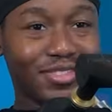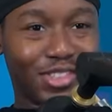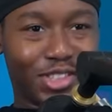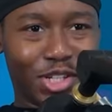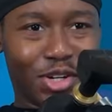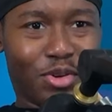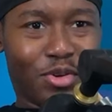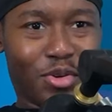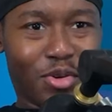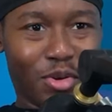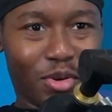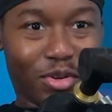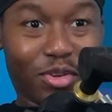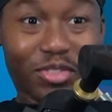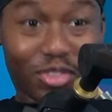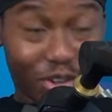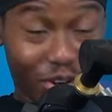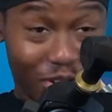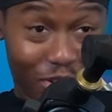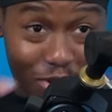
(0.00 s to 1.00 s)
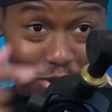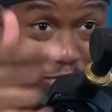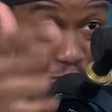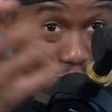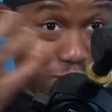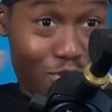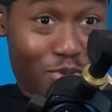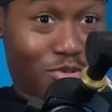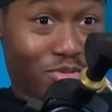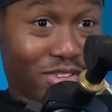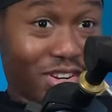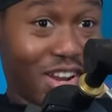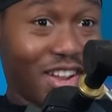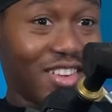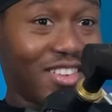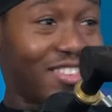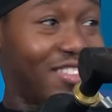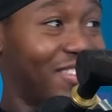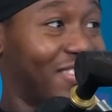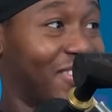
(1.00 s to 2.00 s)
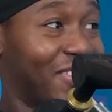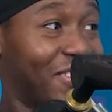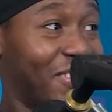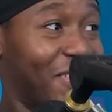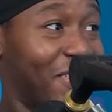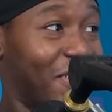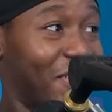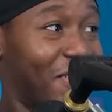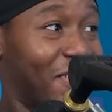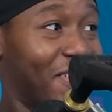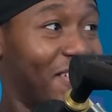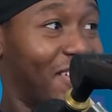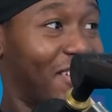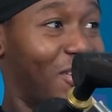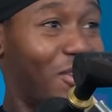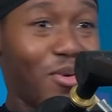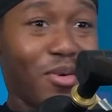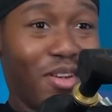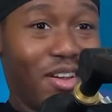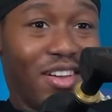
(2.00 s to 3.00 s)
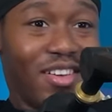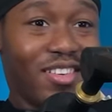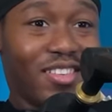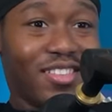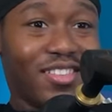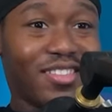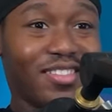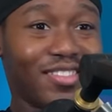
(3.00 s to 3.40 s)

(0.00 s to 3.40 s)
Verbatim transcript: Should should you check? Go ahead.